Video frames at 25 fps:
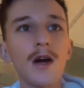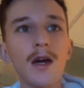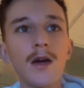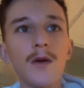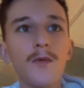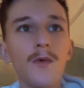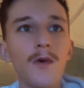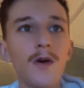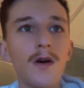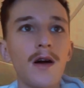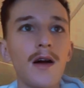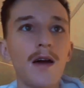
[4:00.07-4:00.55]

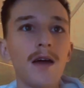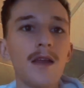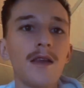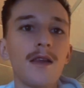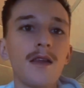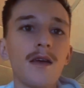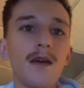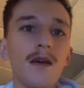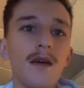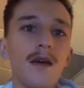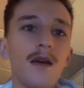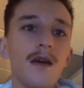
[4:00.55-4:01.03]
white
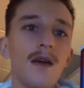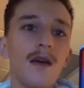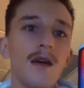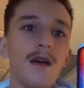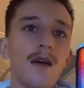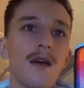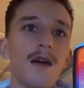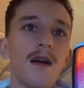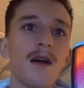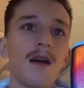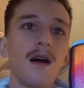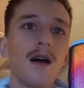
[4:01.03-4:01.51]
one.
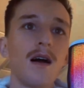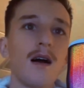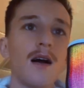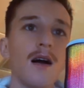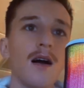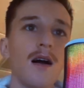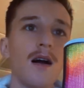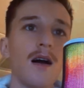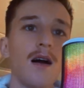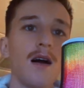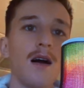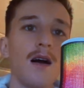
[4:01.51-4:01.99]

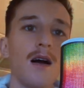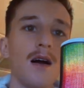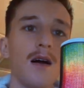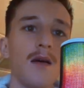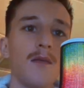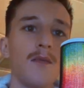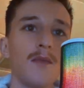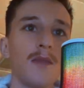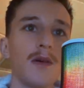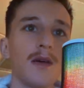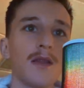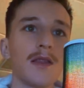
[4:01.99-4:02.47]

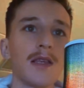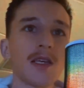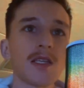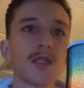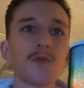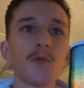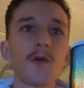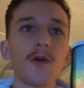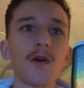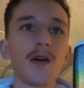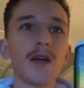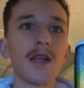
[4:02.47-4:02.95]

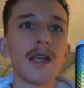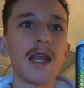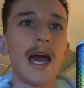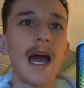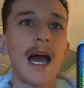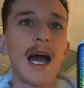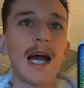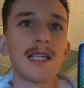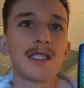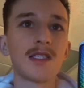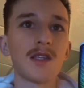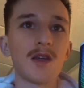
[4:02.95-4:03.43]
This one
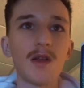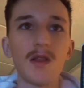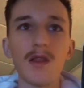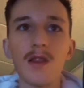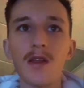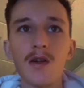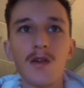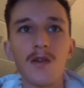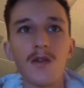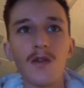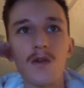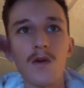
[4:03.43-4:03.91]
adds a
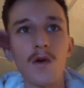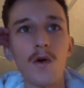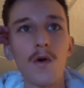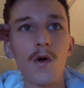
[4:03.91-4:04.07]
little